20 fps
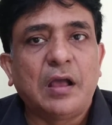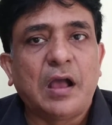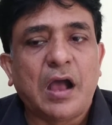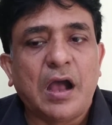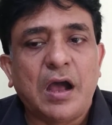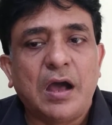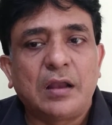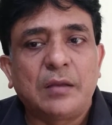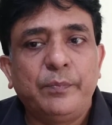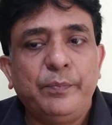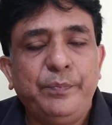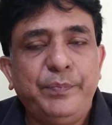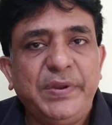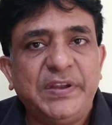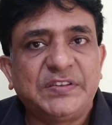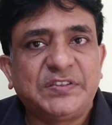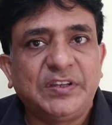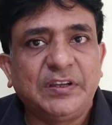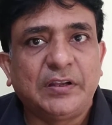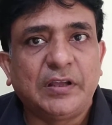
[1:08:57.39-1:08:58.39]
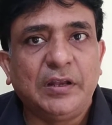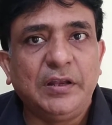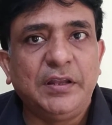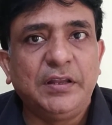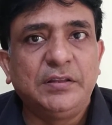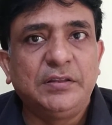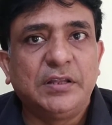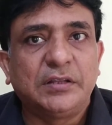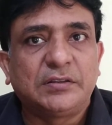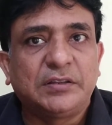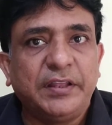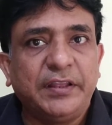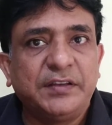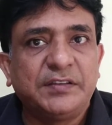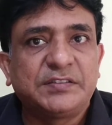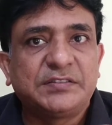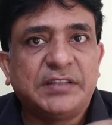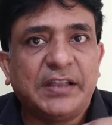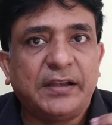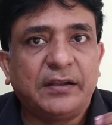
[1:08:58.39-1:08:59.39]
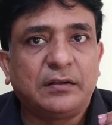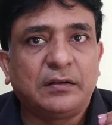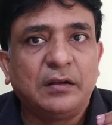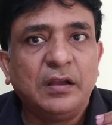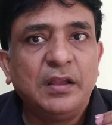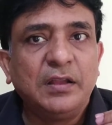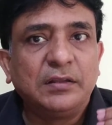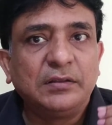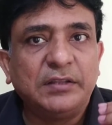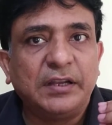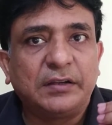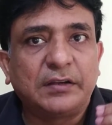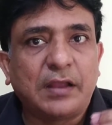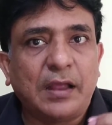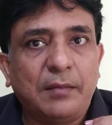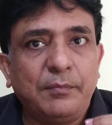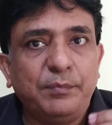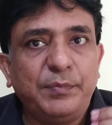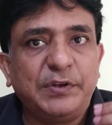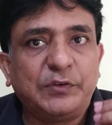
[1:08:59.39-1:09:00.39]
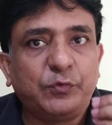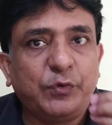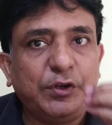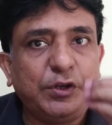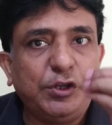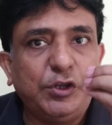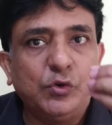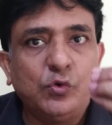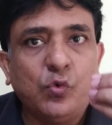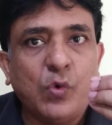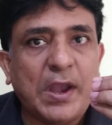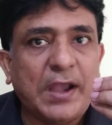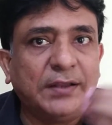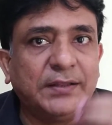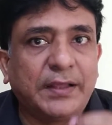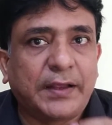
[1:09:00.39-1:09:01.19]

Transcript: are basically the things that come between you and the